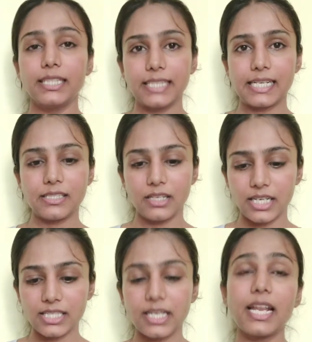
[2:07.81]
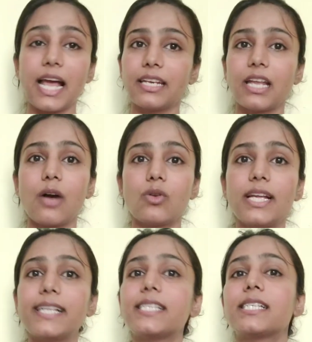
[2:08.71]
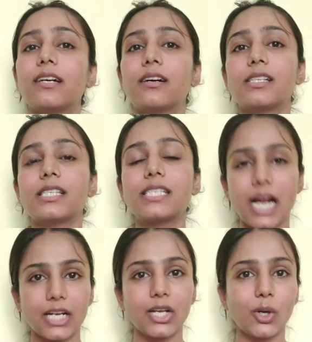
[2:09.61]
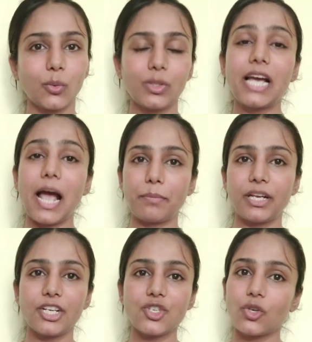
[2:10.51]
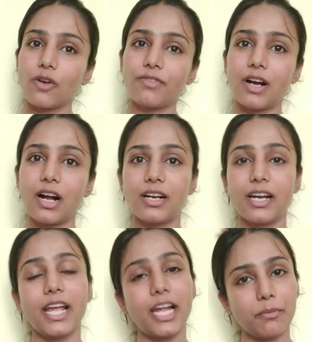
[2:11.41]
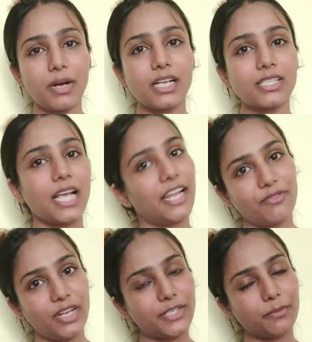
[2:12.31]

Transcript: That's the reason. And now let's start with the application of our hair mask and face